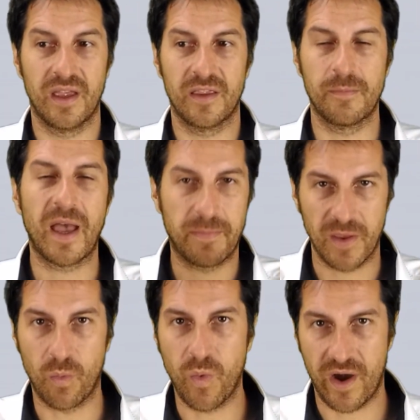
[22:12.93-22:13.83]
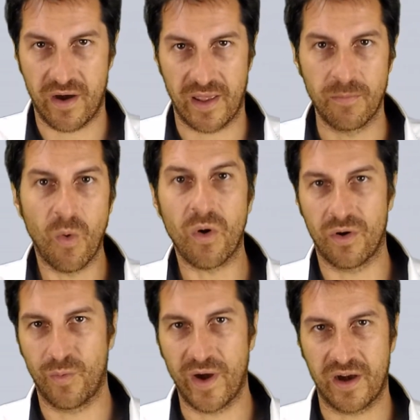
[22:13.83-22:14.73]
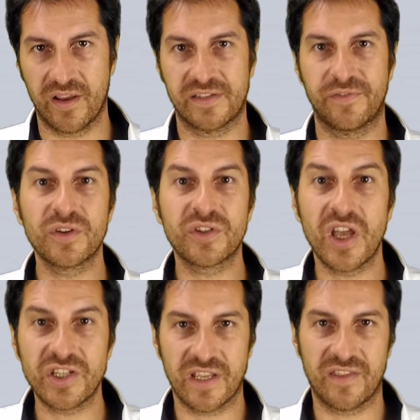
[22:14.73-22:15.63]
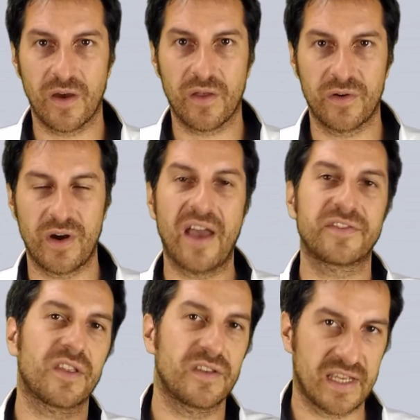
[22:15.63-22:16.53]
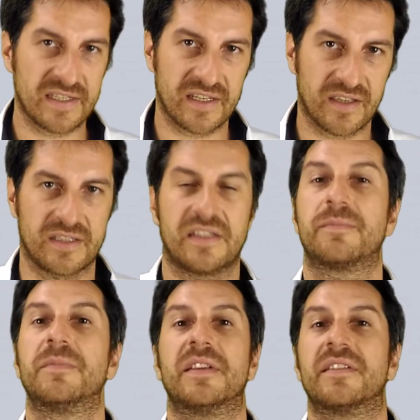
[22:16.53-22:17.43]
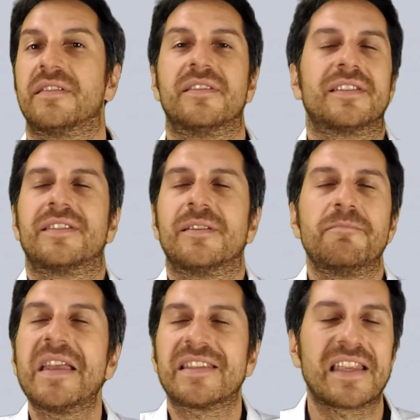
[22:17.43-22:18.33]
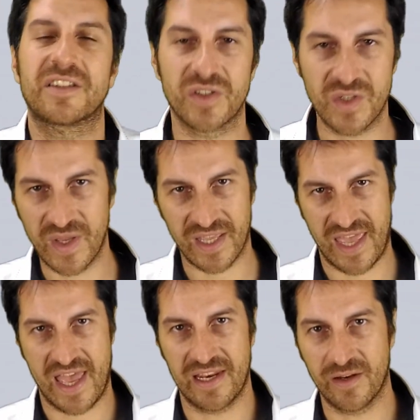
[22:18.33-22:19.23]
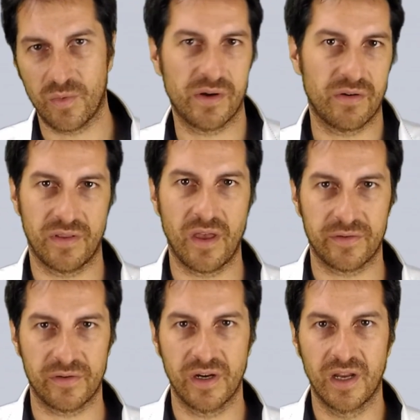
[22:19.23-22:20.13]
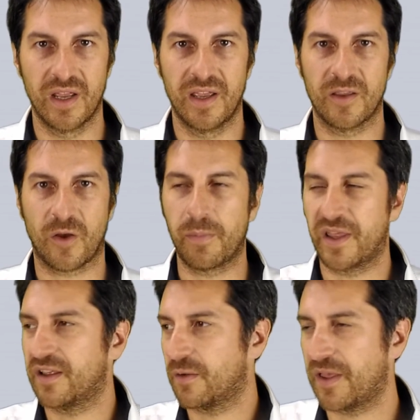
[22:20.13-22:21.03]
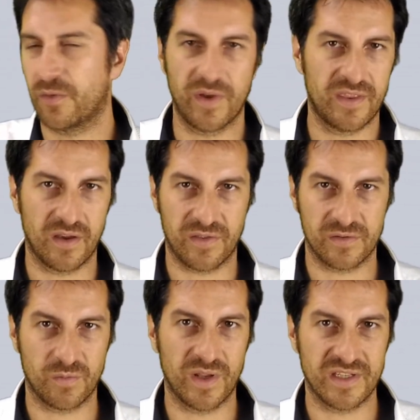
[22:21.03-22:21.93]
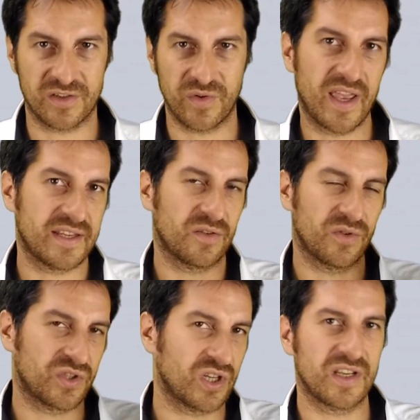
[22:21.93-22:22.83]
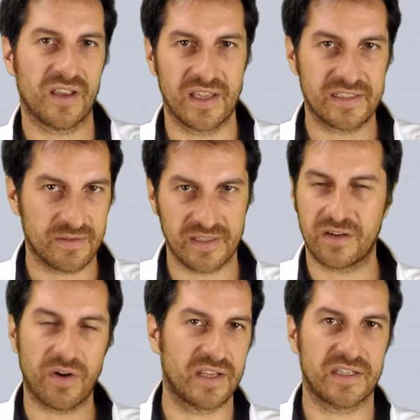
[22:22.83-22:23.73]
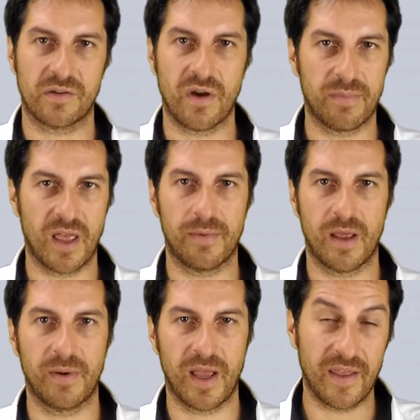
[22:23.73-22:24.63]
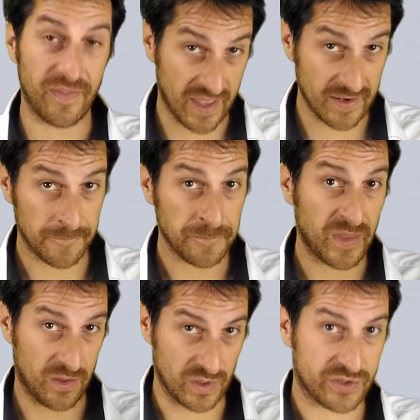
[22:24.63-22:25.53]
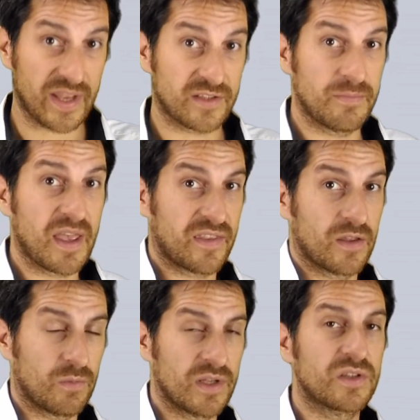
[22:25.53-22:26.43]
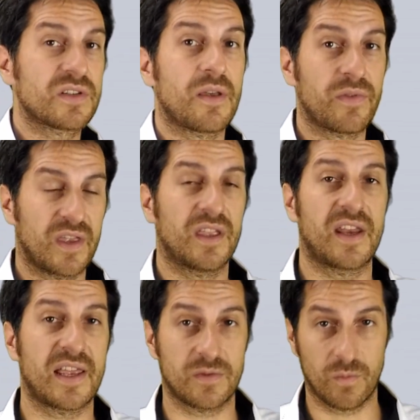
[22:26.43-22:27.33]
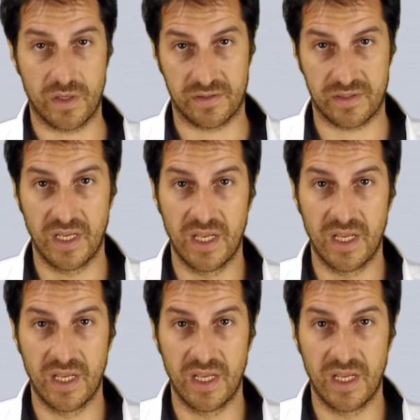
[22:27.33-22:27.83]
you might be aware and more aware. If you're judging the other after the 10 seconds, it means that you're doing that in a way or another. You're complaining about the way the other one is dressed, or you're judging, etc., blah, blah, blah. And then you will try to make the other one do something he doesn't want.